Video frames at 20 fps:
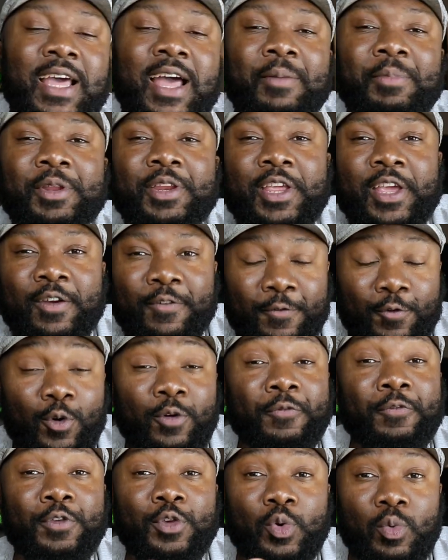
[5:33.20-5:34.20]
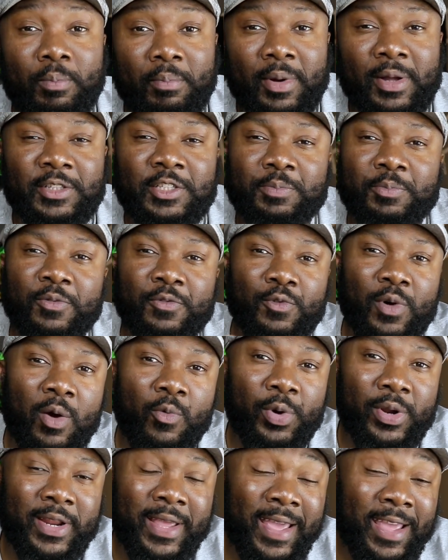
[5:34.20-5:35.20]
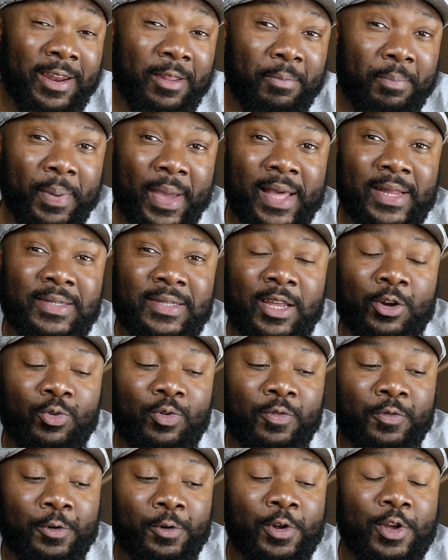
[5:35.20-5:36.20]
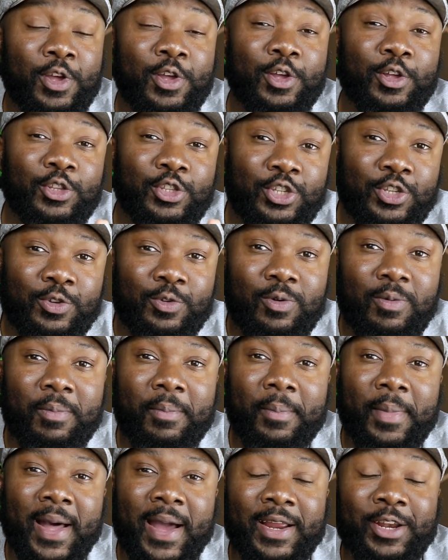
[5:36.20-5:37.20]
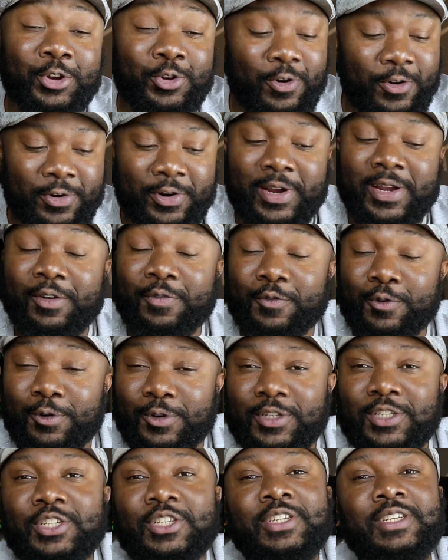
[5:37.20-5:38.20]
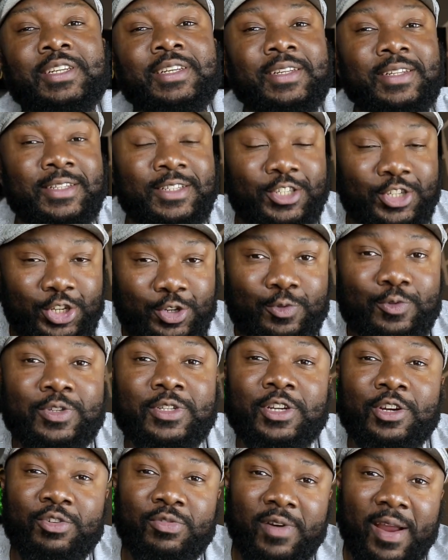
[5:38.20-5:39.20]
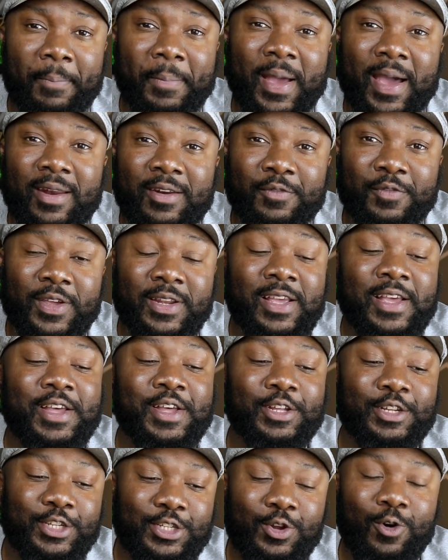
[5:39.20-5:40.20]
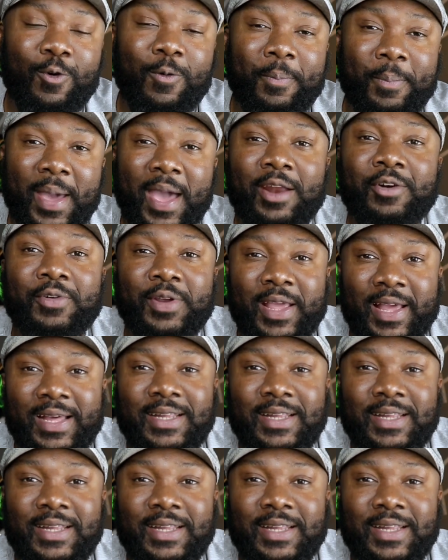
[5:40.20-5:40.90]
tablet here for a few months before I went ahead and passed that over to my daughter. And of course, she's used the crap out of it. So battery